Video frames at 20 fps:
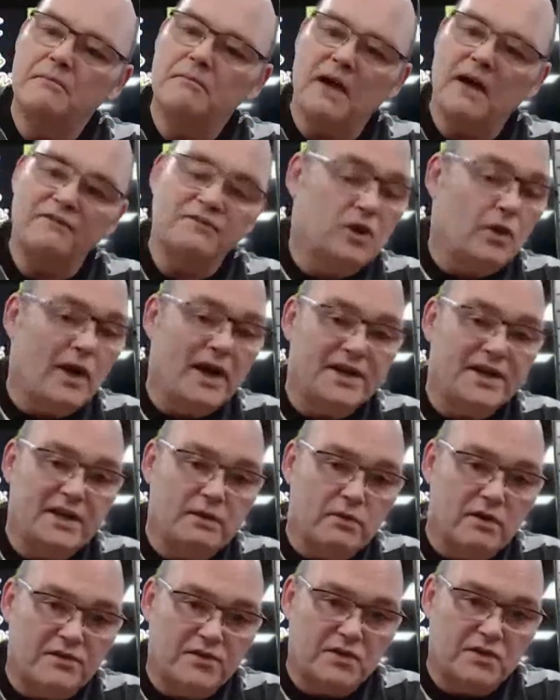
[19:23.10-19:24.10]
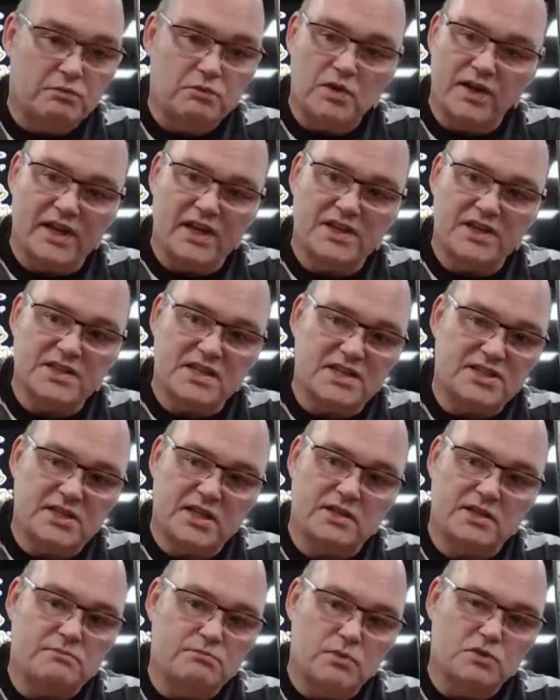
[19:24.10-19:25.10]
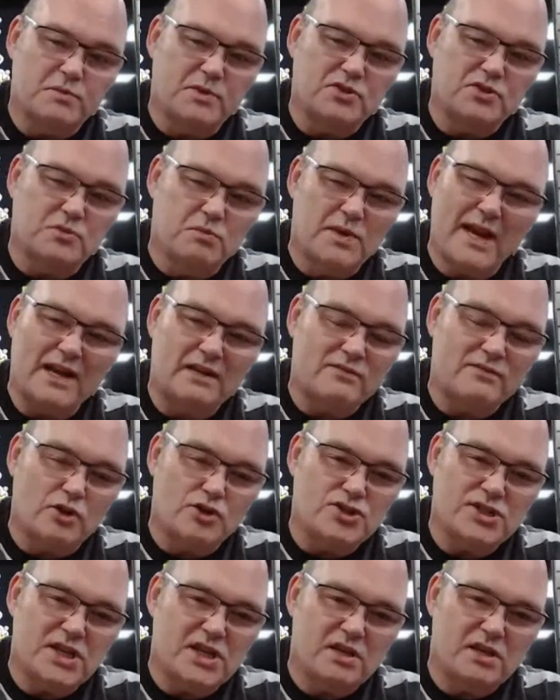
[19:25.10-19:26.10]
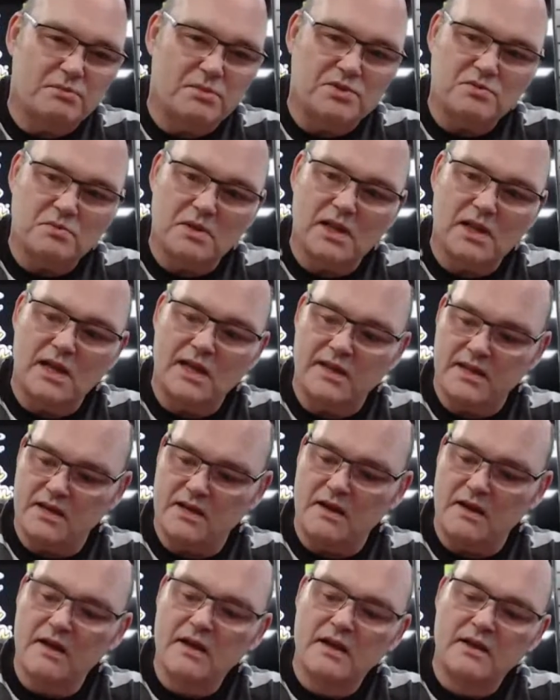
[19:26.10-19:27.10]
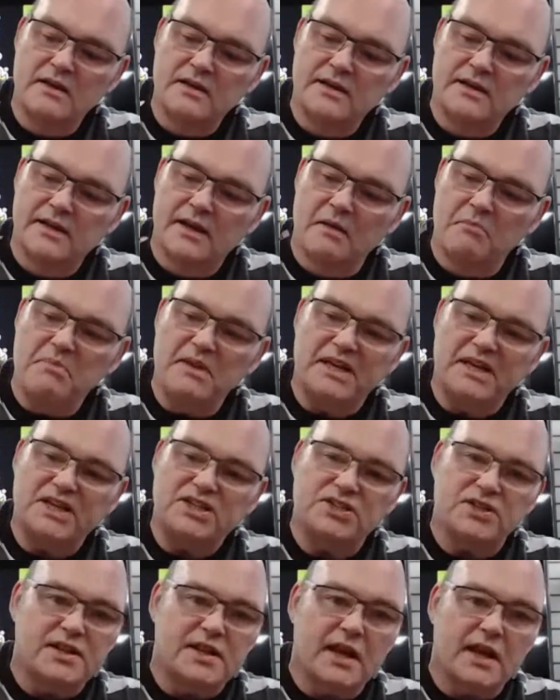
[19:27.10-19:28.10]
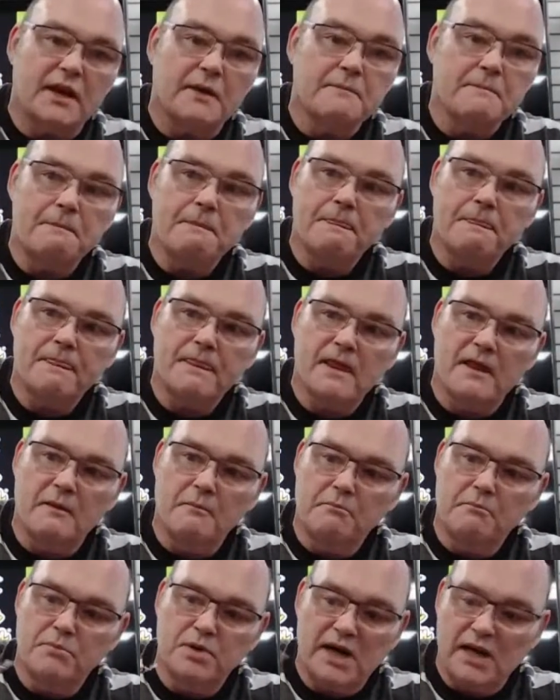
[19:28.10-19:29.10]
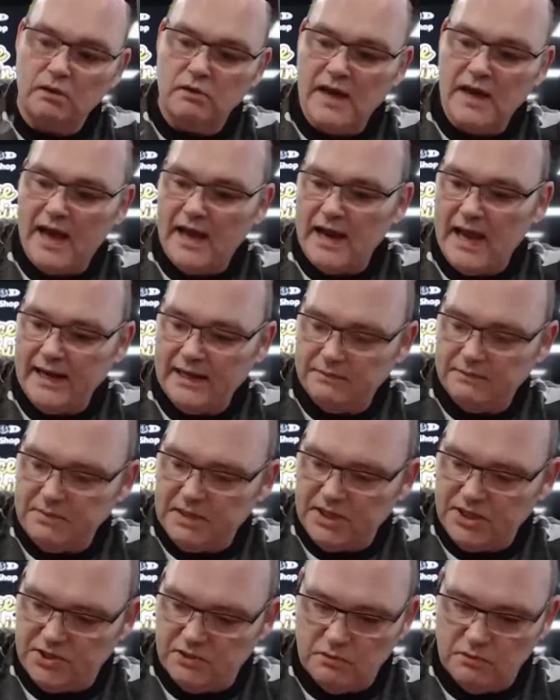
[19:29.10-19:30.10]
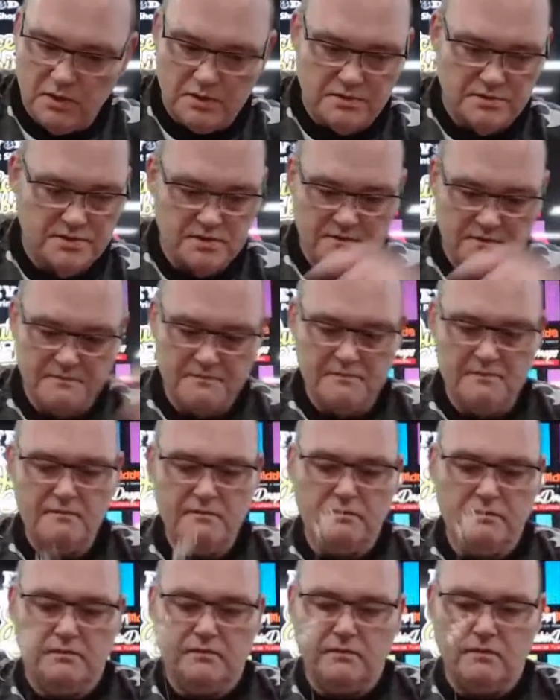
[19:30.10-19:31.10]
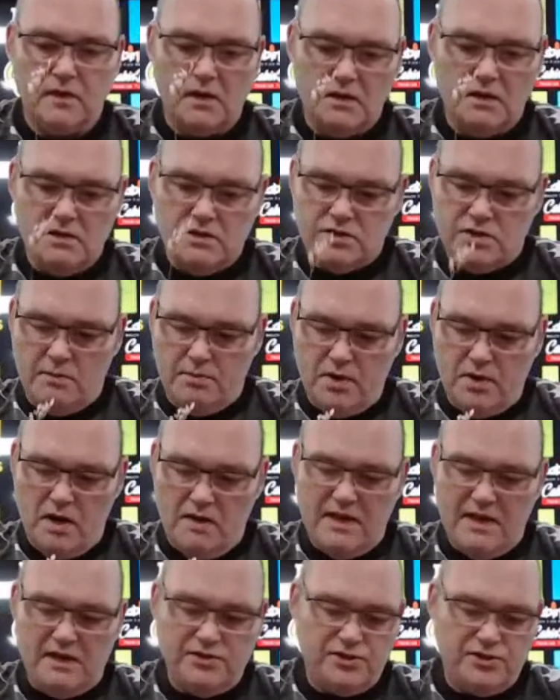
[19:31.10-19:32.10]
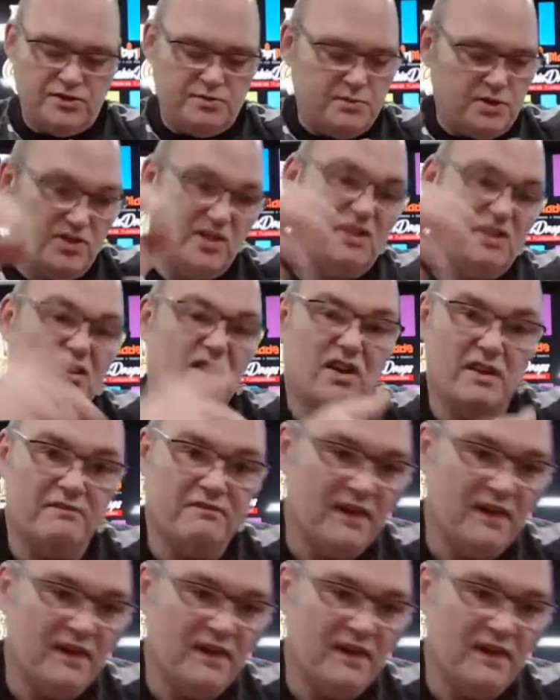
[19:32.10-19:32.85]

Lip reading: I've no idea what it is. It must be some kind of oncidium or something like that, a miniature thing. But I like miniature ones. So I brought that just because it had got them